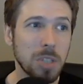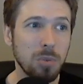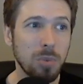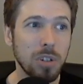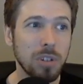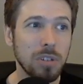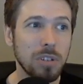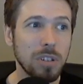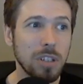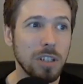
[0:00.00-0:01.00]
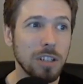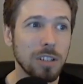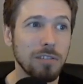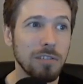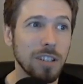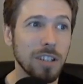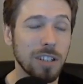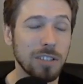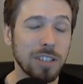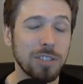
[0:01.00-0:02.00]
Weird.
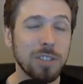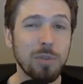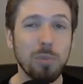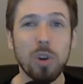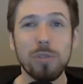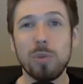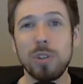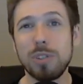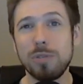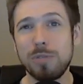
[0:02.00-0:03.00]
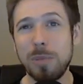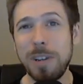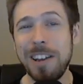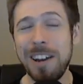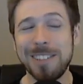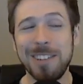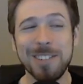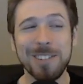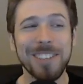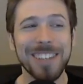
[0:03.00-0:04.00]
That's even more of a reason for me not to
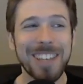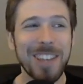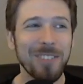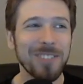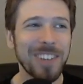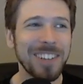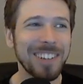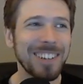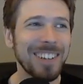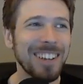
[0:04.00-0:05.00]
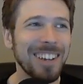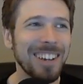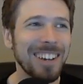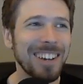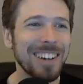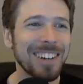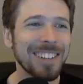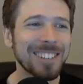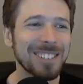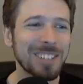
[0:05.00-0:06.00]
do the campaign
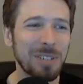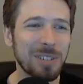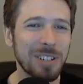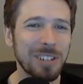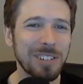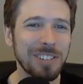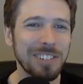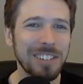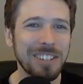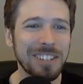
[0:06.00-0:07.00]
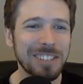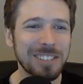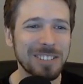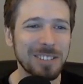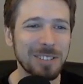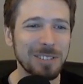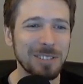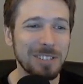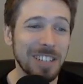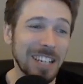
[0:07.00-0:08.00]
this time around.
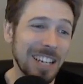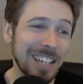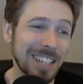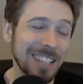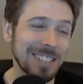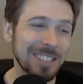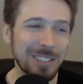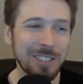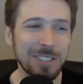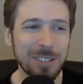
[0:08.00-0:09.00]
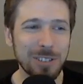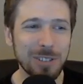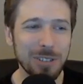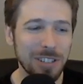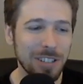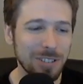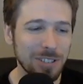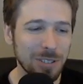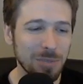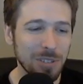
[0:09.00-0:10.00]
So, there you go, guys.
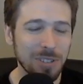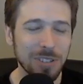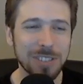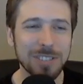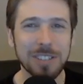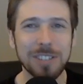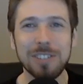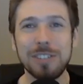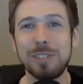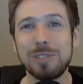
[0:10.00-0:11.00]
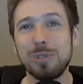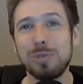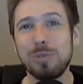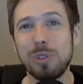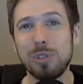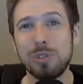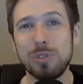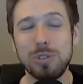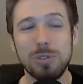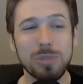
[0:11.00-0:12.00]
That's my thoughts on the Soulforge
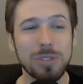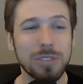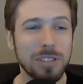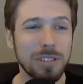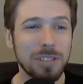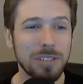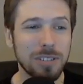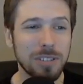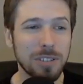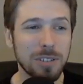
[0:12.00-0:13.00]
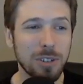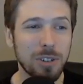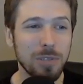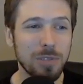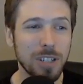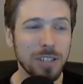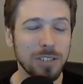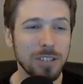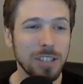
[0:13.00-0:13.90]
troops and the current event.